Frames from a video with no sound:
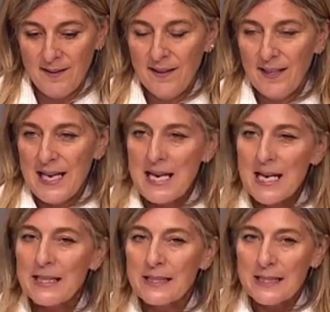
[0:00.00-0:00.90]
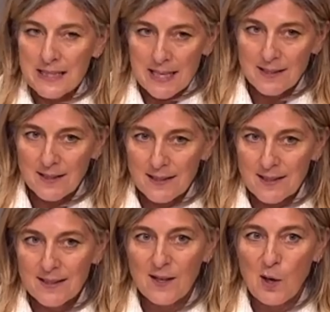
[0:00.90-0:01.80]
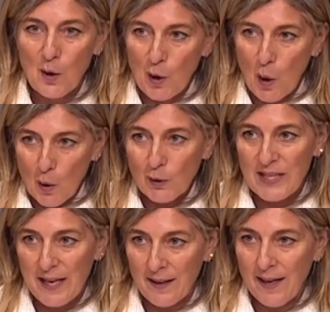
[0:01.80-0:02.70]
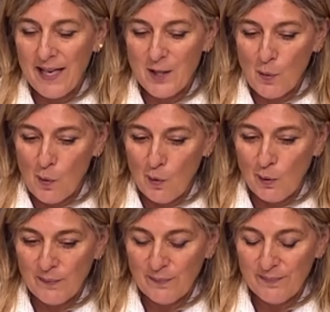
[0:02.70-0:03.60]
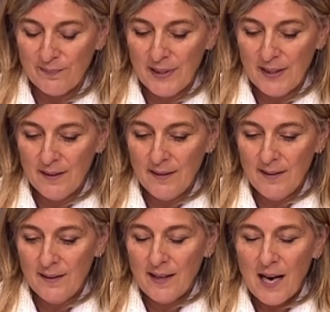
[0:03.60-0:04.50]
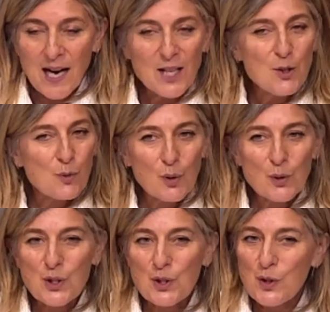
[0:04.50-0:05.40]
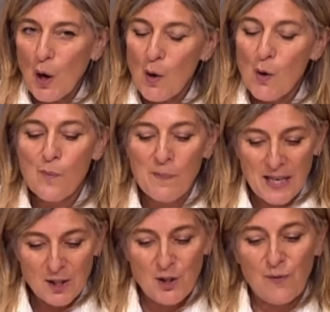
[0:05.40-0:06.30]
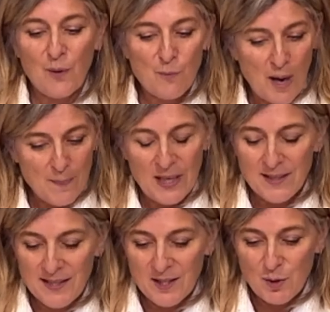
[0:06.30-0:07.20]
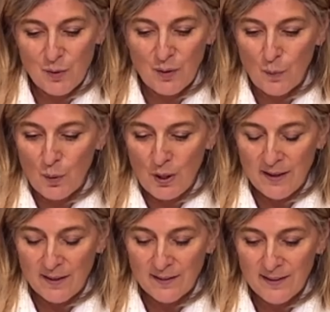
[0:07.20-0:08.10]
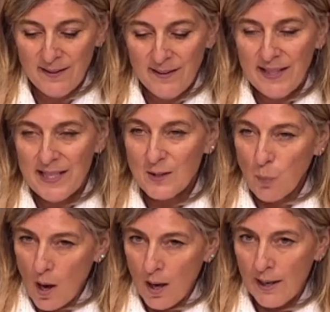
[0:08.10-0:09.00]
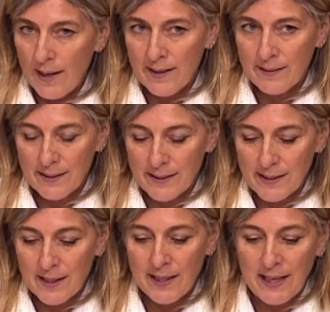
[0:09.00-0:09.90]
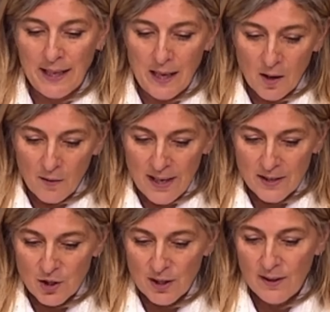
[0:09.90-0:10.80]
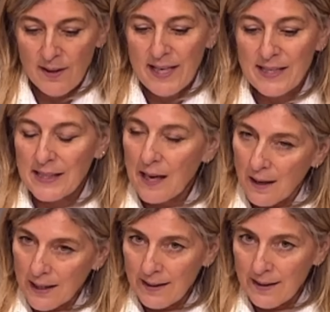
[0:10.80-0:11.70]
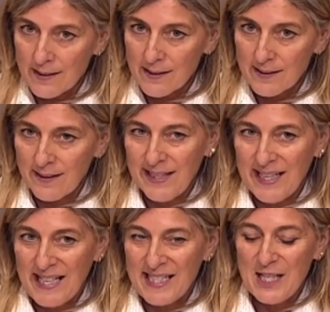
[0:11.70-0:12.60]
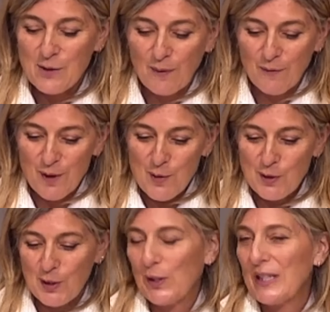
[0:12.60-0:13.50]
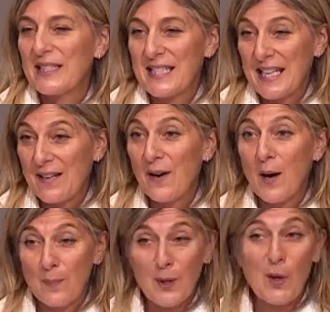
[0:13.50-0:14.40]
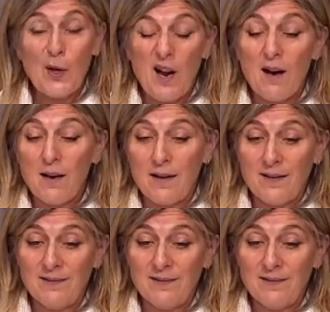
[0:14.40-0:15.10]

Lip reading: He insists on holding it all. I draw so much from Rabbi Citron Walker, his wily and discerning courage, his kindness, and his refusal to give up on either.